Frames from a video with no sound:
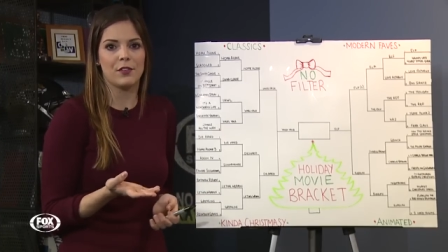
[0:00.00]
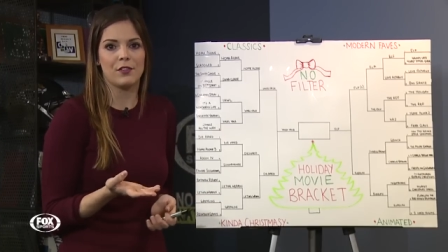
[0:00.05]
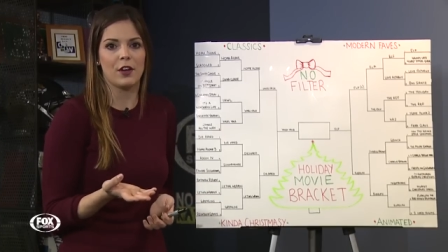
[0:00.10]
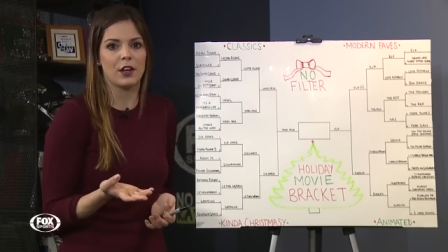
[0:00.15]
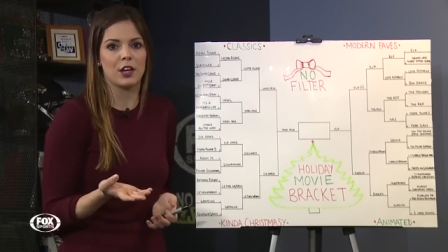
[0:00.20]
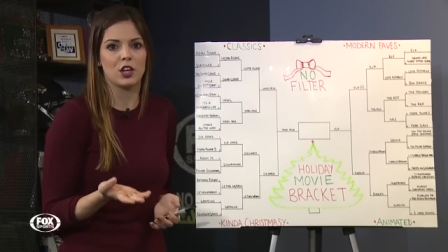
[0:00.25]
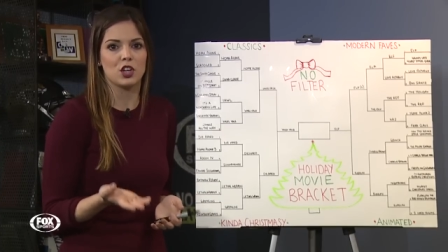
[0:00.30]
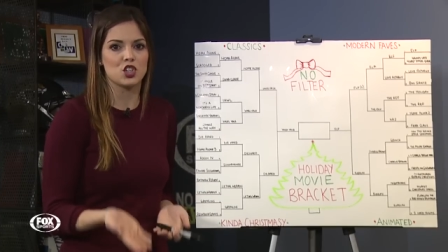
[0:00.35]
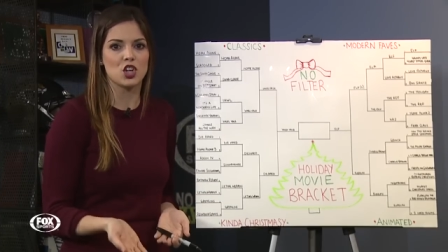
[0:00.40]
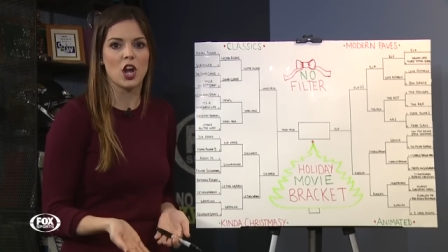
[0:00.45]

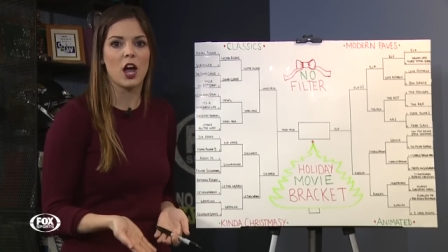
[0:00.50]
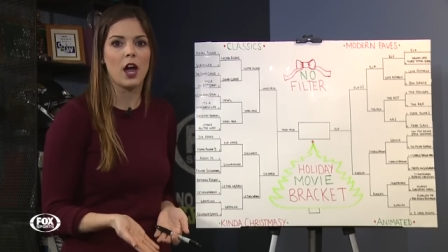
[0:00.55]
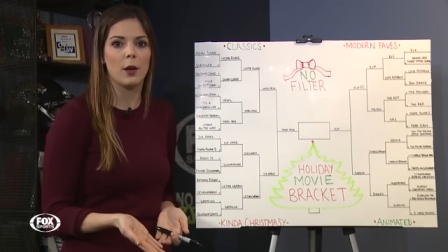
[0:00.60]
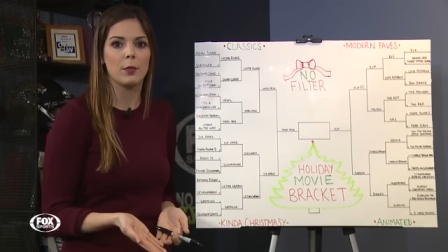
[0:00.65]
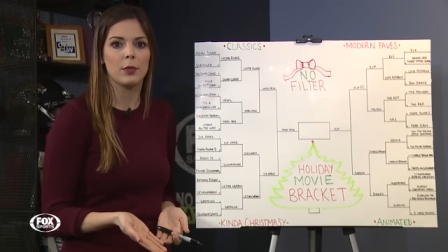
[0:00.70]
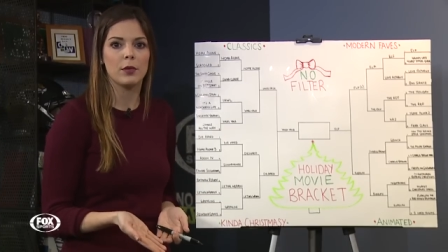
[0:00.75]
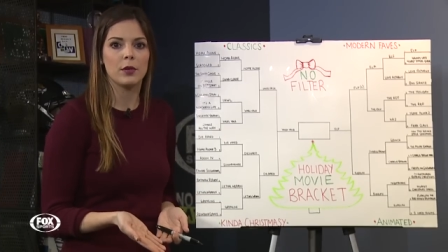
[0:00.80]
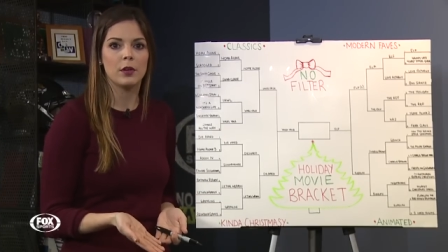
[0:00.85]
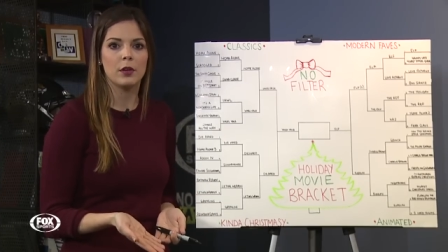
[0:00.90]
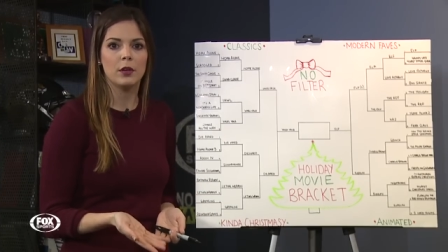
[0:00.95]
fucking job,
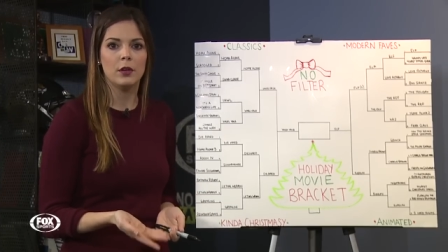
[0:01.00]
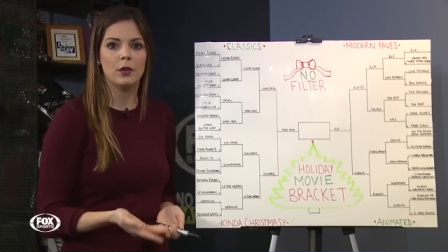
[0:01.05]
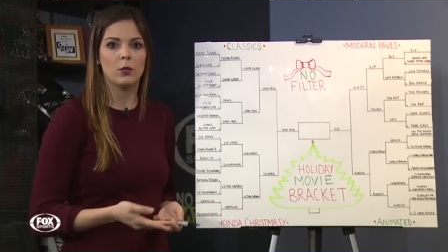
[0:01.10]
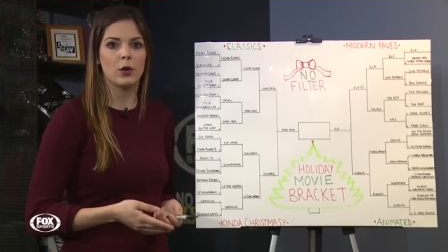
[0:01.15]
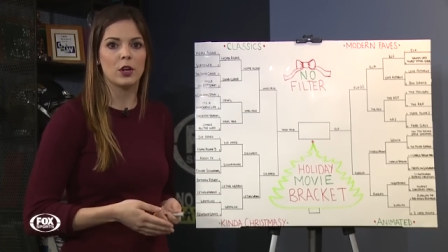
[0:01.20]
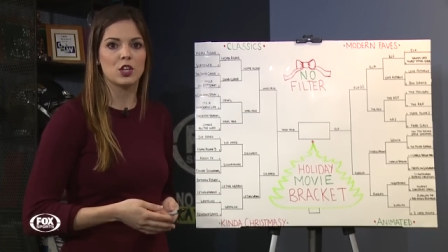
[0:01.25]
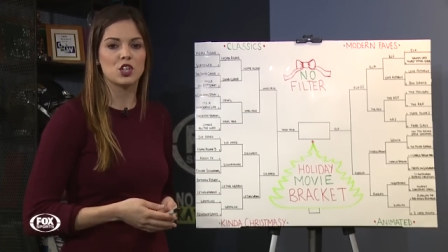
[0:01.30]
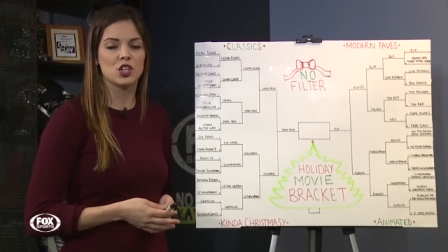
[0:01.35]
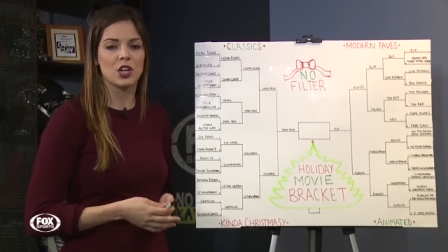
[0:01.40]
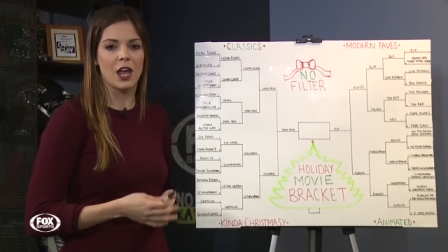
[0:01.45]

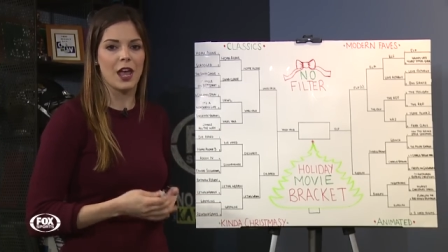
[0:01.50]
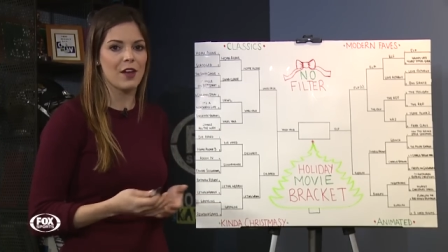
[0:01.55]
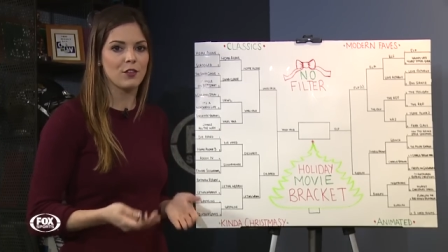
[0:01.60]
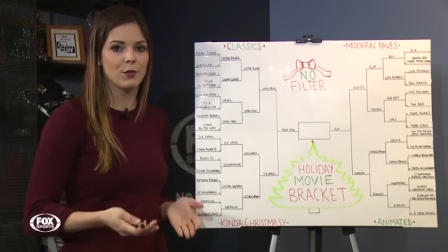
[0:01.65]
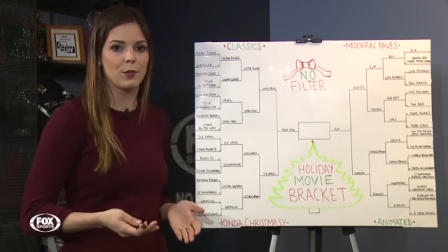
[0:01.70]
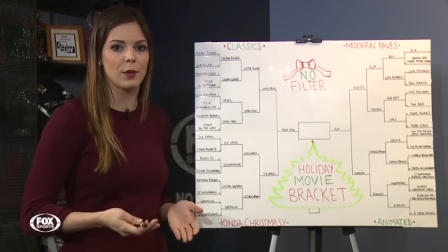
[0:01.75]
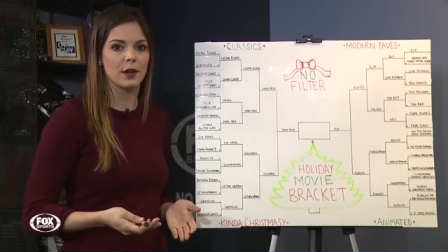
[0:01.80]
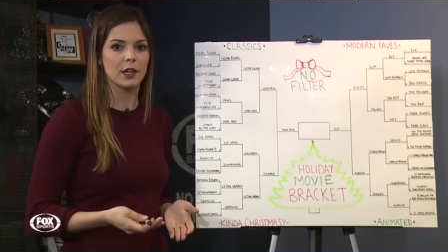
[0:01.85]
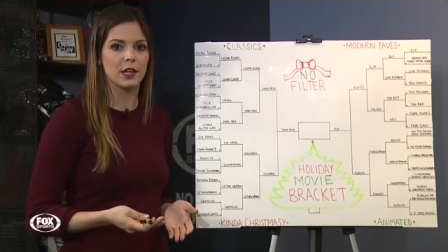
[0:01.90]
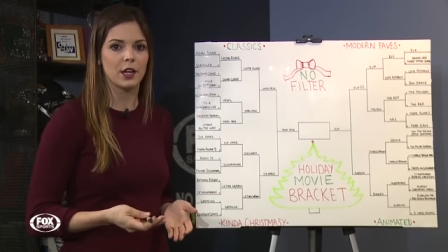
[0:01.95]
which
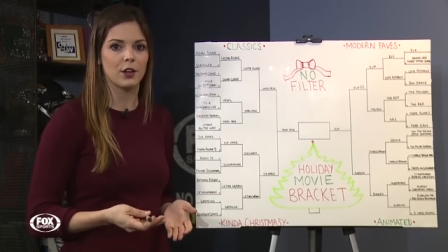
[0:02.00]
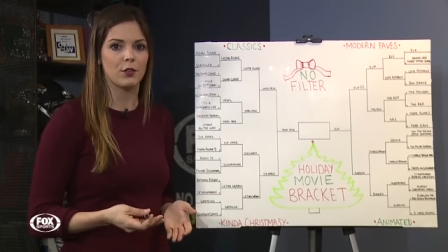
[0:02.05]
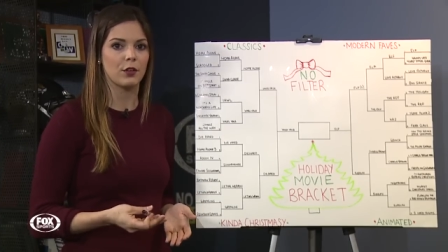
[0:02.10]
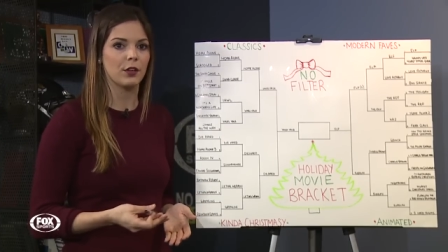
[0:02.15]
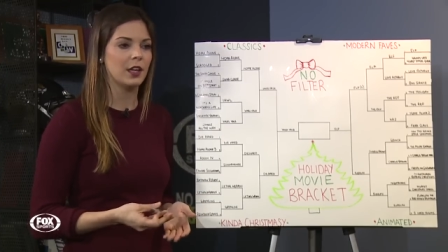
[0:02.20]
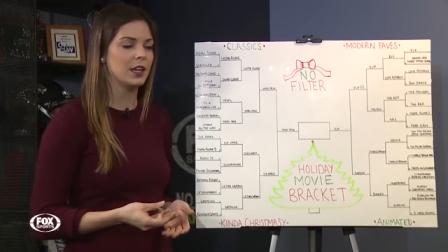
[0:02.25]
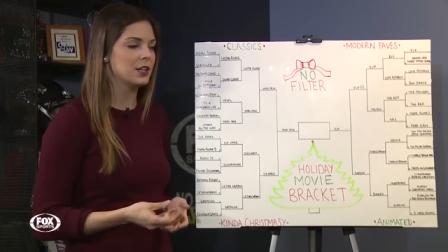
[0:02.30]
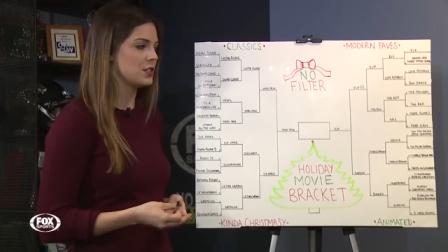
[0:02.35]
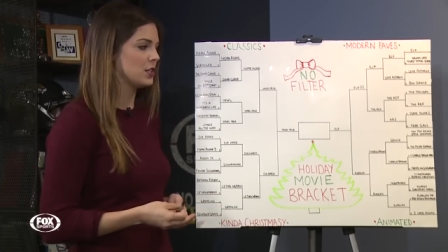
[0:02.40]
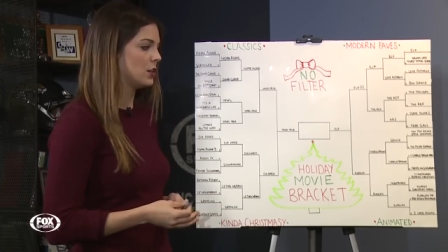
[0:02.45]
everybody can
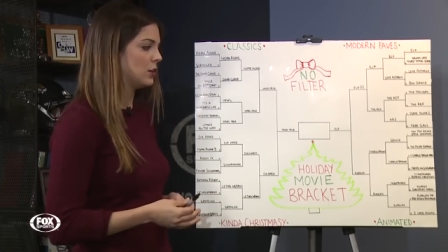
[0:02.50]
relate to.